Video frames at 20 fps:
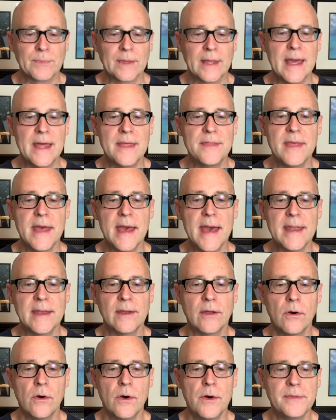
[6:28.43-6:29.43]
And then
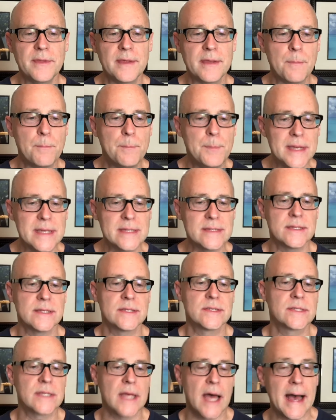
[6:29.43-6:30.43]
on the business
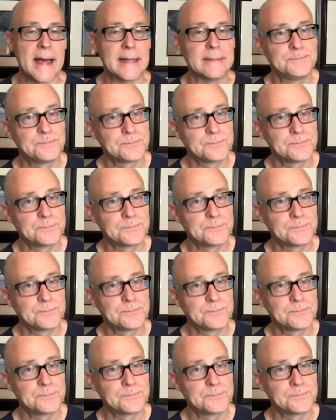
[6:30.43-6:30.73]
side,